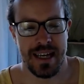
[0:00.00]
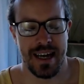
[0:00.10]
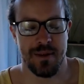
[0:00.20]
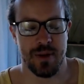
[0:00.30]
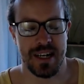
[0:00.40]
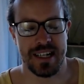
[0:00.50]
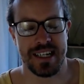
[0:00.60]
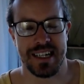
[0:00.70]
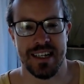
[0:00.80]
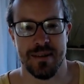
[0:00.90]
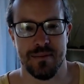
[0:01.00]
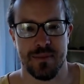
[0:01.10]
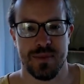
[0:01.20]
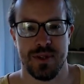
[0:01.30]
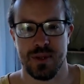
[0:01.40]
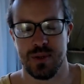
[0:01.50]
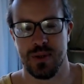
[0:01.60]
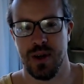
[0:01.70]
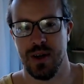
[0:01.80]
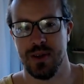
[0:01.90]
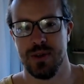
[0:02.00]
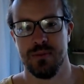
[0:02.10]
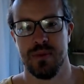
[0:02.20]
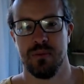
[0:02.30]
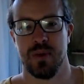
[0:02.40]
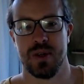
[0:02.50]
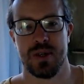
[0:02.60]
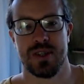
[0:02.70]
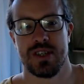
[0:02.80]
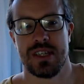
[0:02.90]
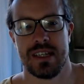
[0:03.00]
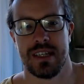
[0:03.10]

I wanted to come to all you members